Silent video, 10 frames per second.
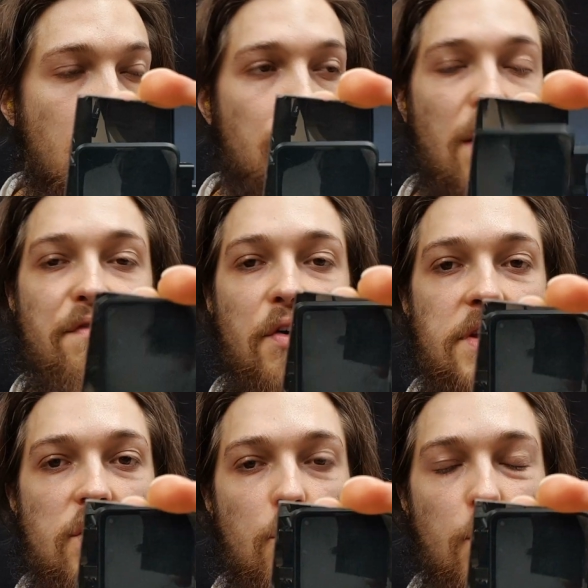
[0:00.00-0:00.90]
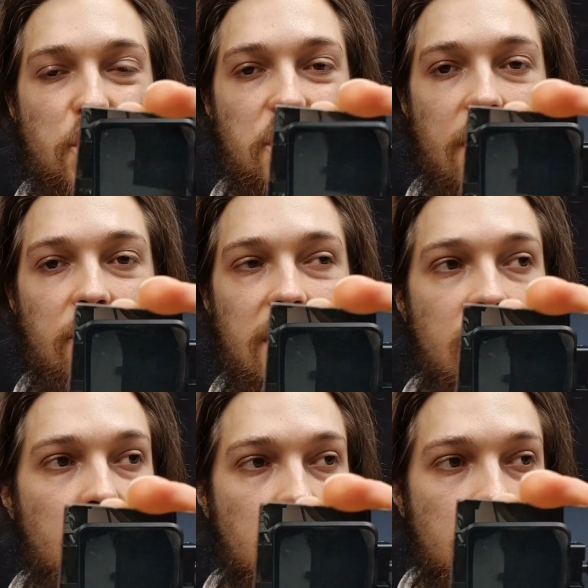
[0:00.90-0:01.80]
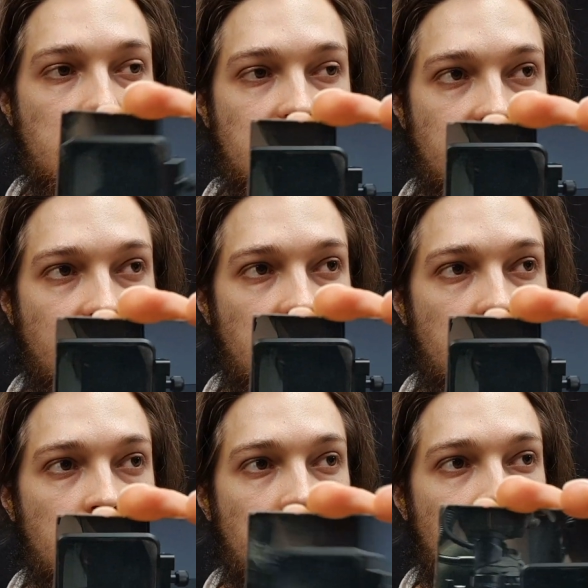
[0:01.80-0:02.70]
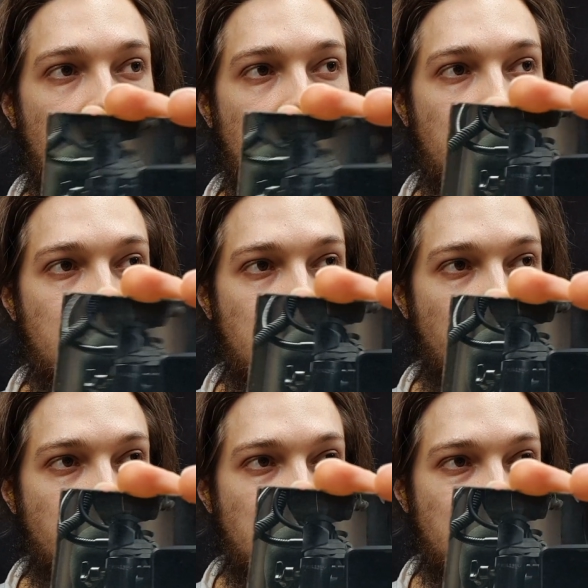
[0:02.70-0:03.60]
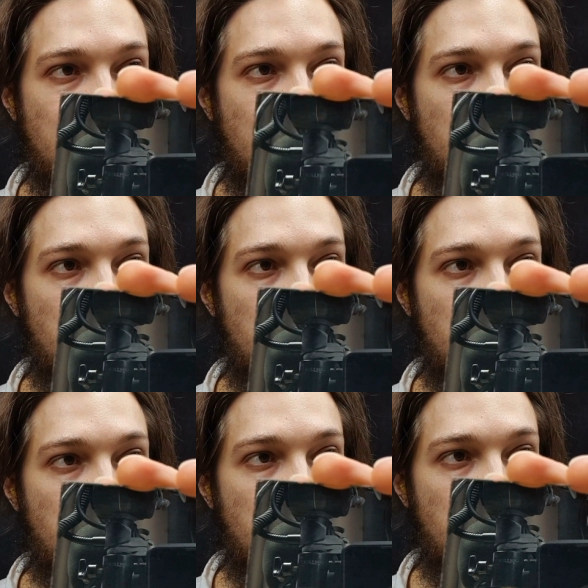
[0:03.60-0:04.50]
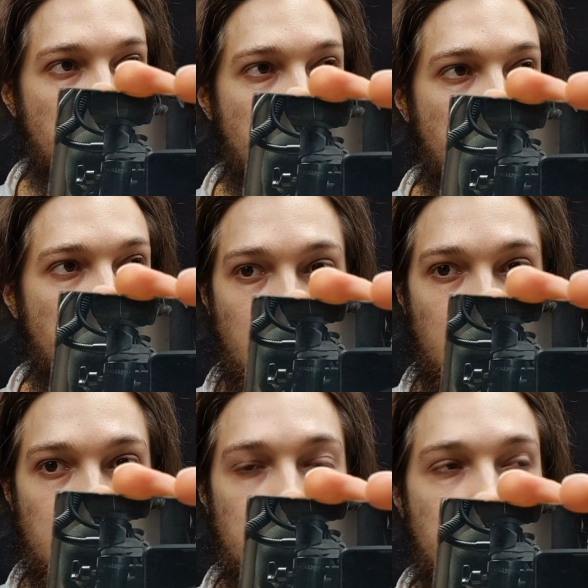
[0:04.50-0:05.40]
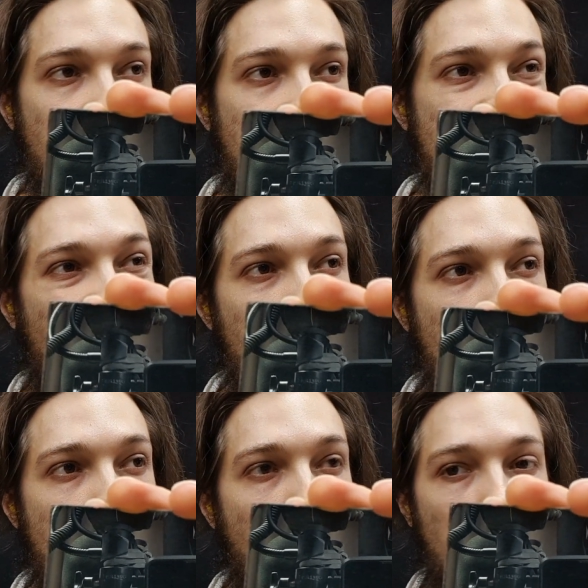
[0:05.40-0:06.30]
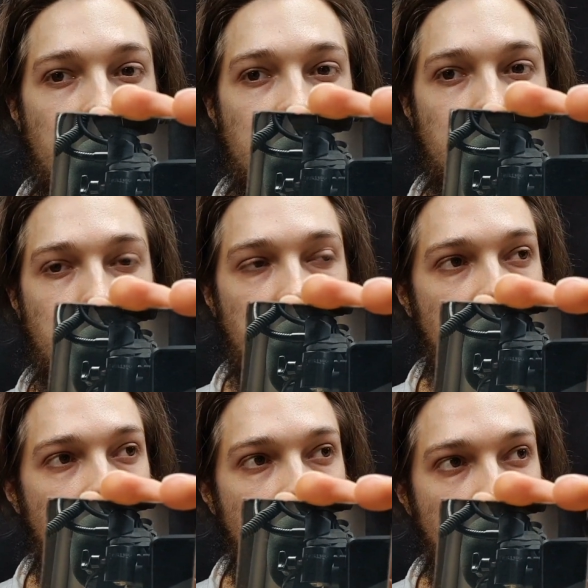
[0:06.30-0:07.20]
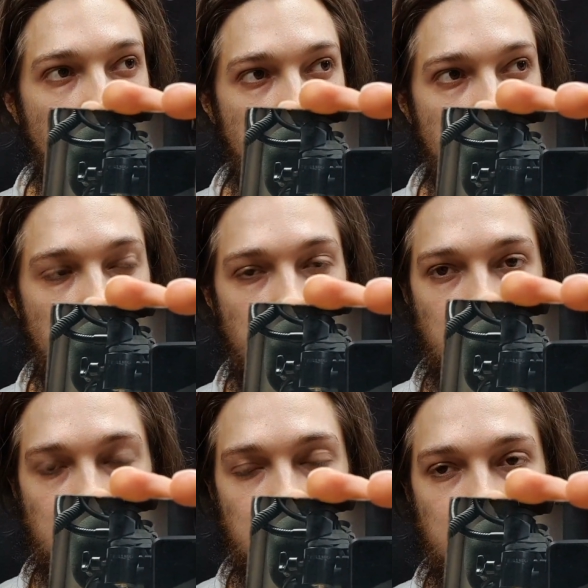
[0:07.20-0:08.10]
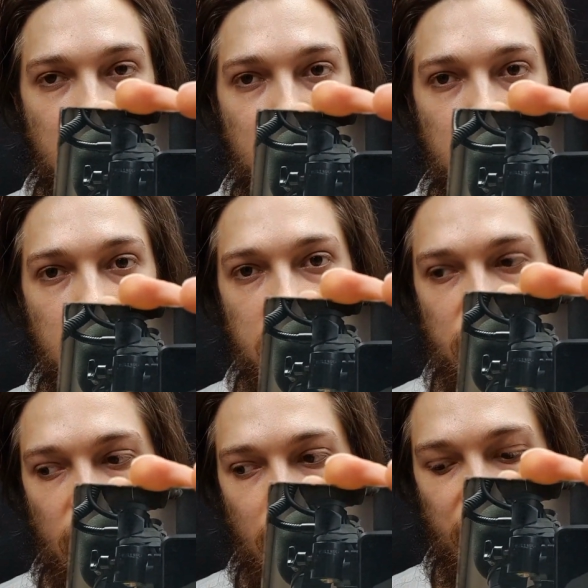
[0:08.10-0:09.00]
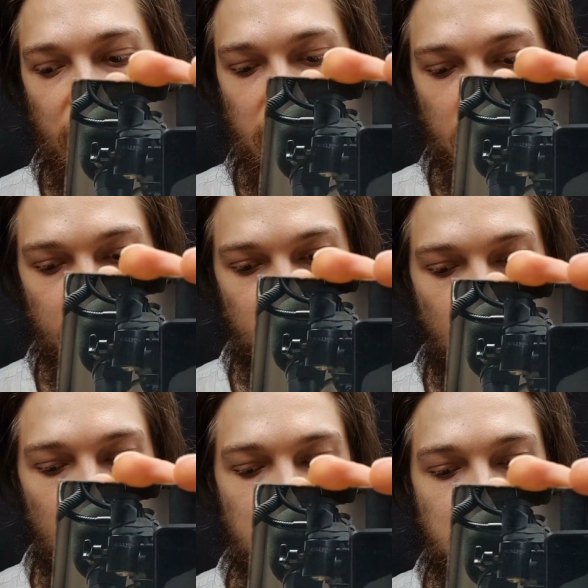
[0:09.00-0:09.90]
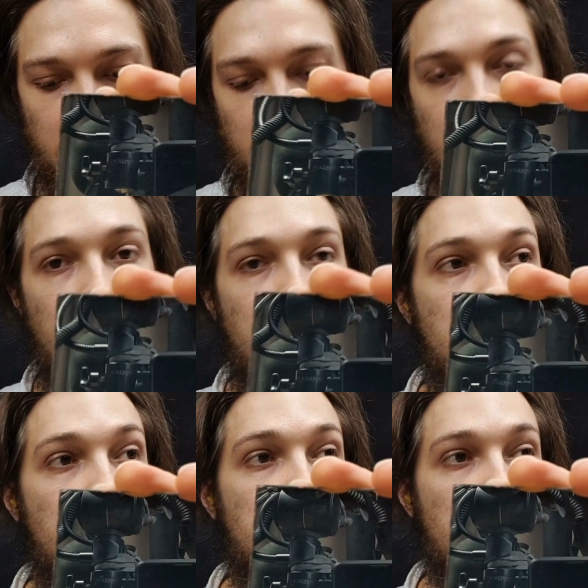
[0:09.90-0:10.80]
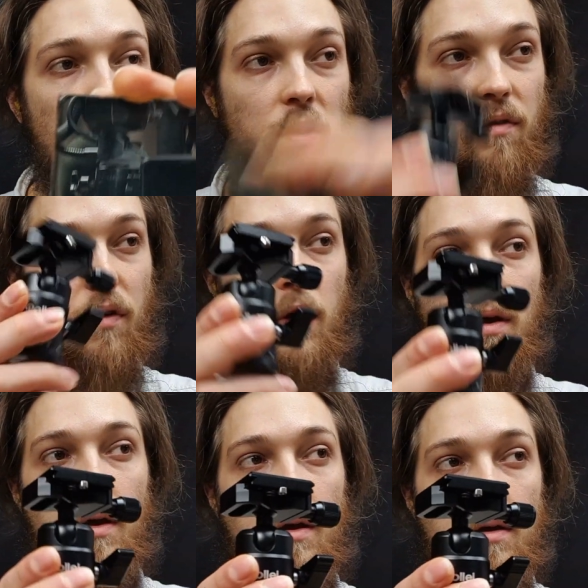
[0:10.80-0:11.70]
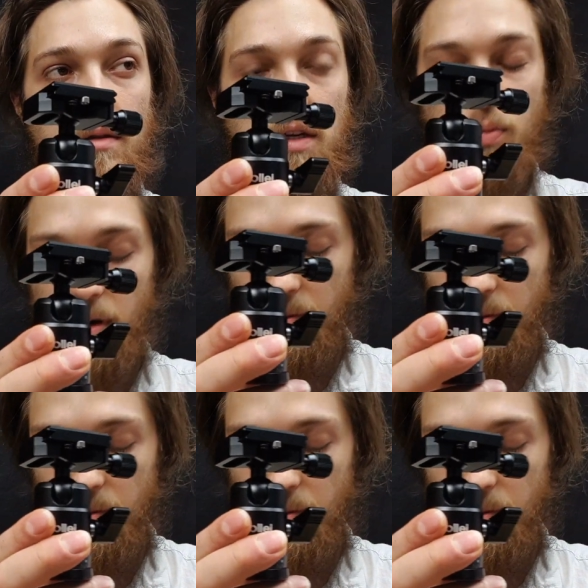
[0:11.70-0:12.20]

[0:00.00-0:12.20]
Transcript: phone here, which is currently recording the video, and I have it attached to currently Hammer ball head, but it is not that stable, so I'm thinking of replacing this with this one.